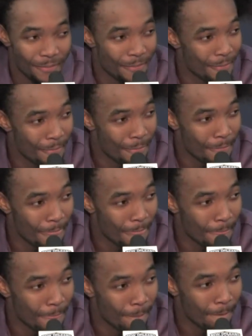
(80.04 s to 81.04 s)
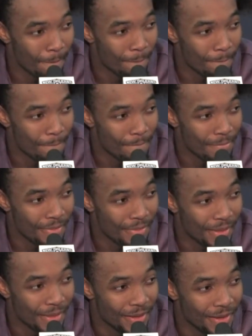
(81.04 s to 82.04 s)
to stop doing them. So, being so
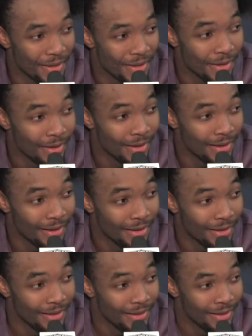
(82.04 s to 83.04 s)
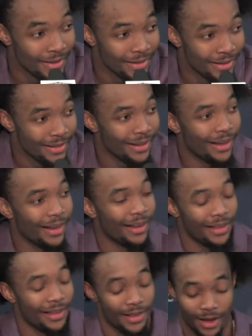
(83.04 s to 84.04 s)
successful. I mean, the video gets out every time he
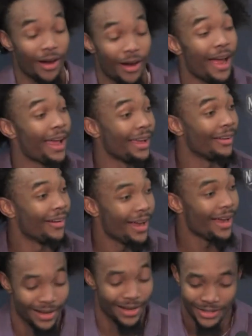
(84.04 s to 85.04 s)
right, like right.